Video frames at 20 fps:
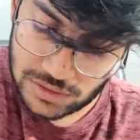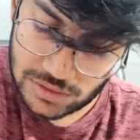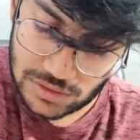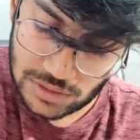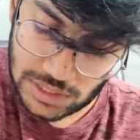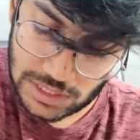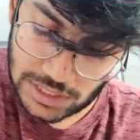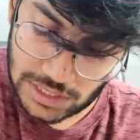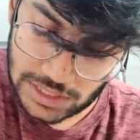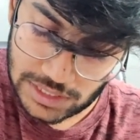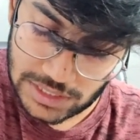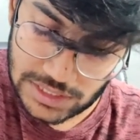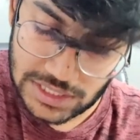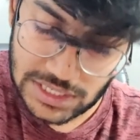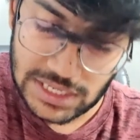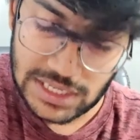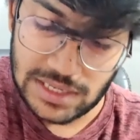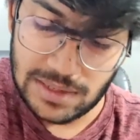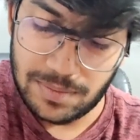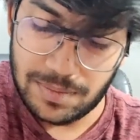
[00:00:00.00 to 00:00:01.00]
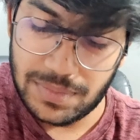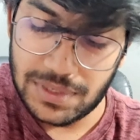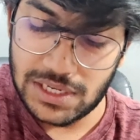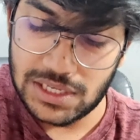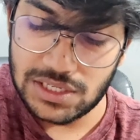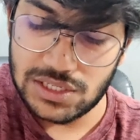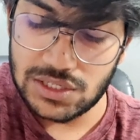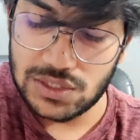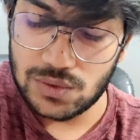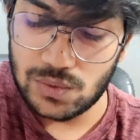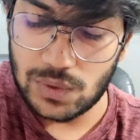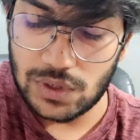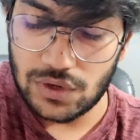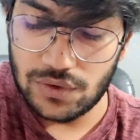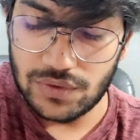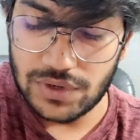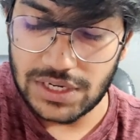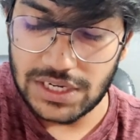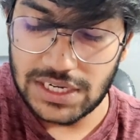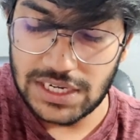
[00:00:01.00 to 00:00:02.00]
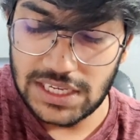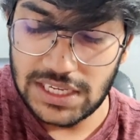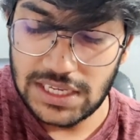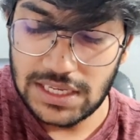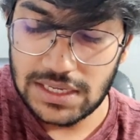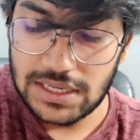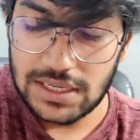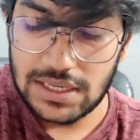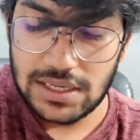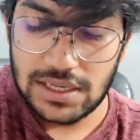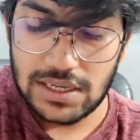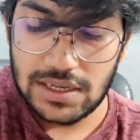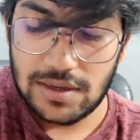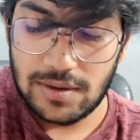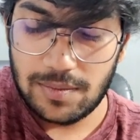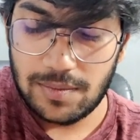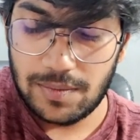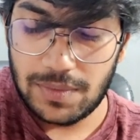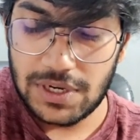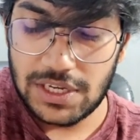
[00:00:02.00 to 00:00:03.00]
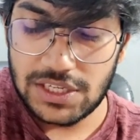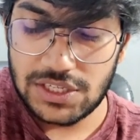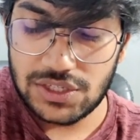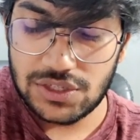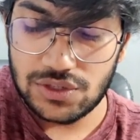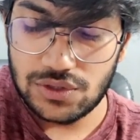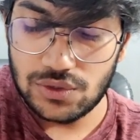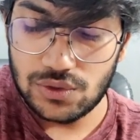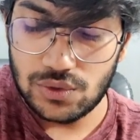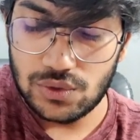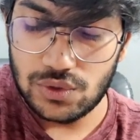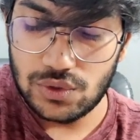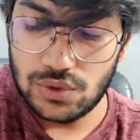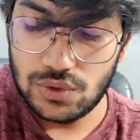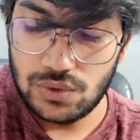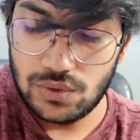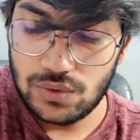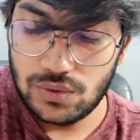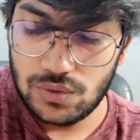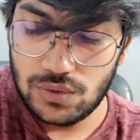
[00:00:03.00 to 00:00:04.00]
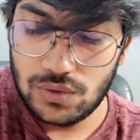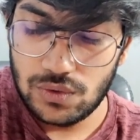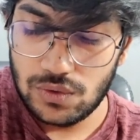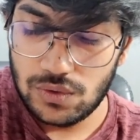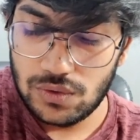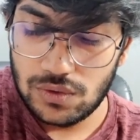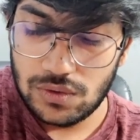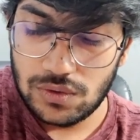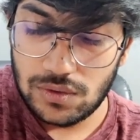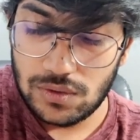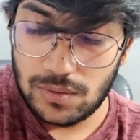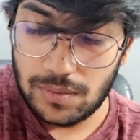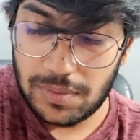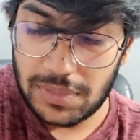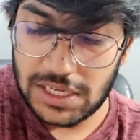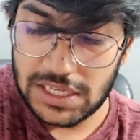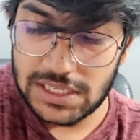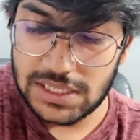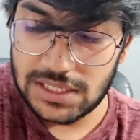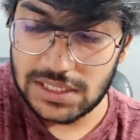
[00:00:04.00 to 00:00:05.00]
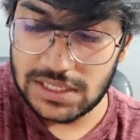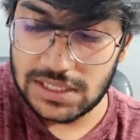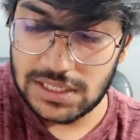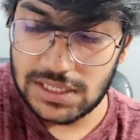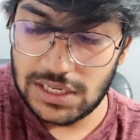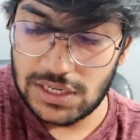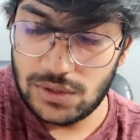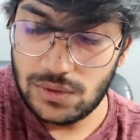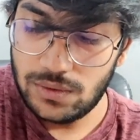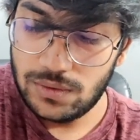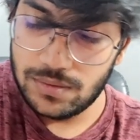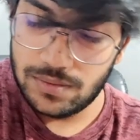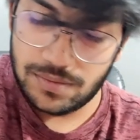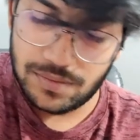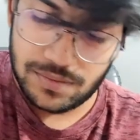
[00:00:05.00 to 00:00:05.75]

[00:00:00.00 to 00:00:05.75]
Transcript: so and t plus 1 over t plus root 2 plus c2,